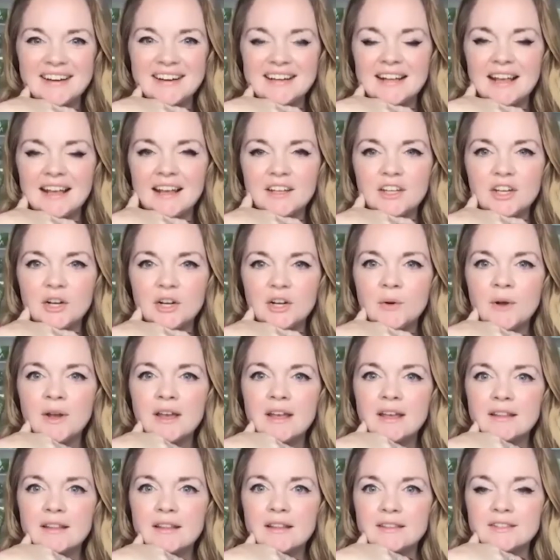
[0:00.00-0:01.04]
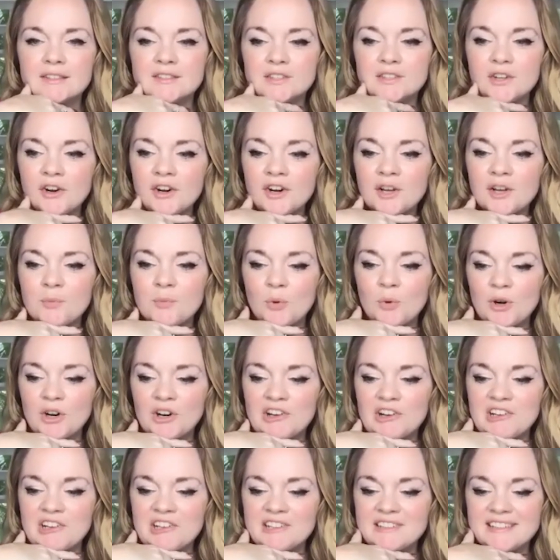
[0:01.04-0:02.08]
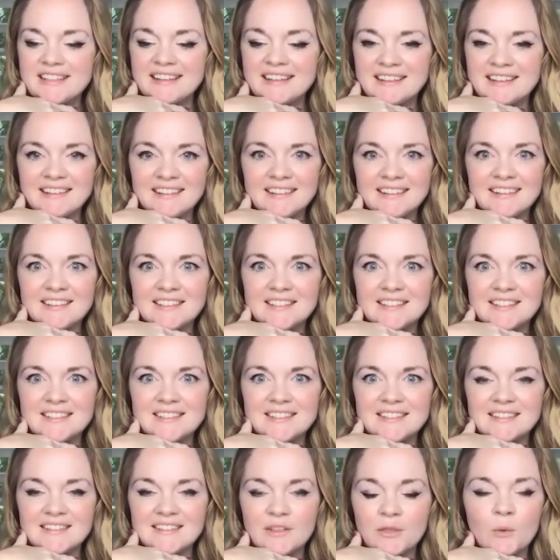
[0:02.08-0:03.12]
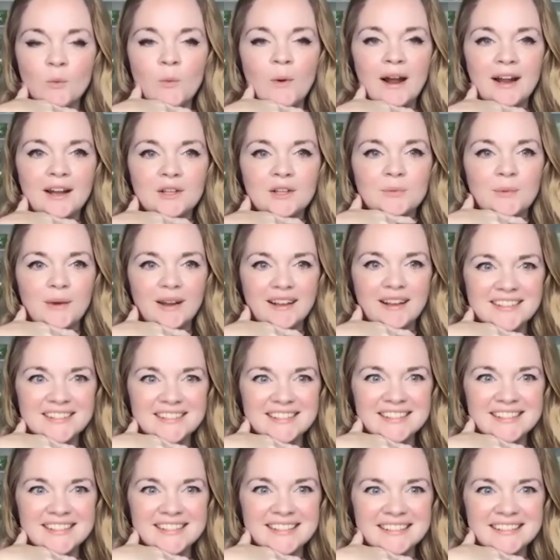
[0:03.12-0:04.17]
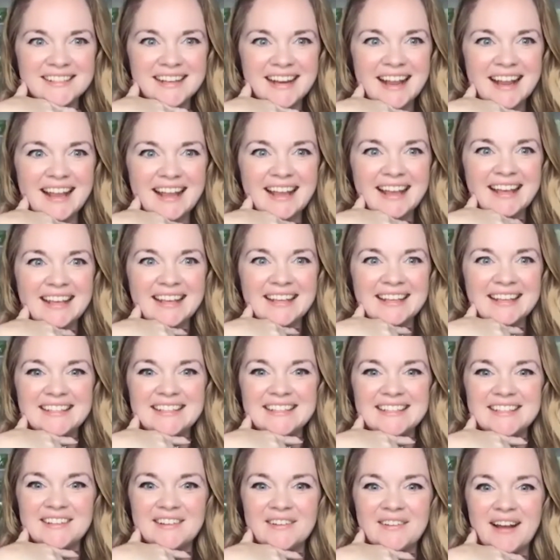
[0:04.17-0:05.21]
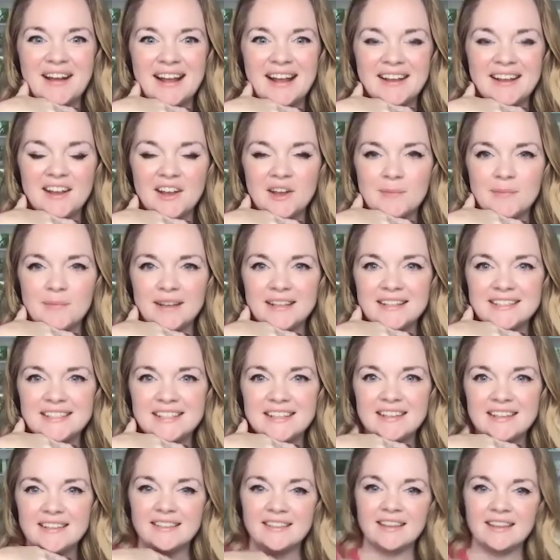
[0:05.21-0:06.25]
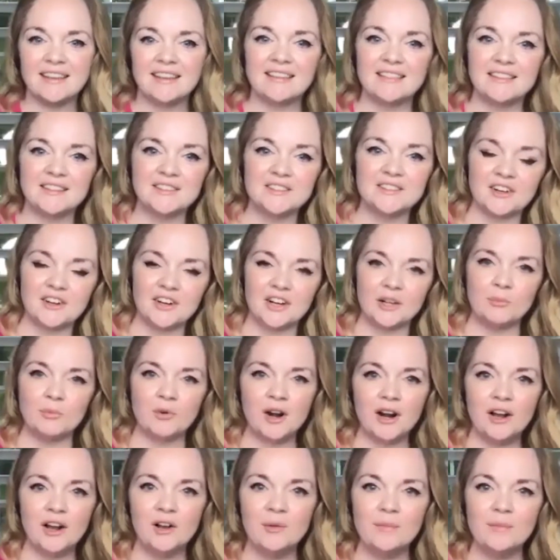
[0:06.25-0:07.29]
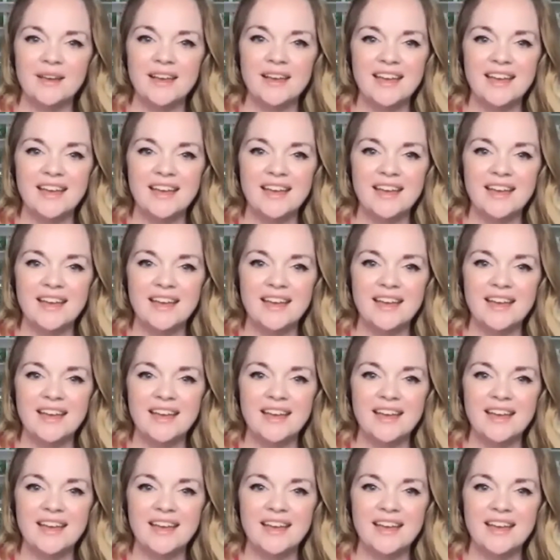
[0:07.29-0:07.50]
Yeah, you know, the startup world is the Wild West. And, you know, I cut my teeth in the startup realm.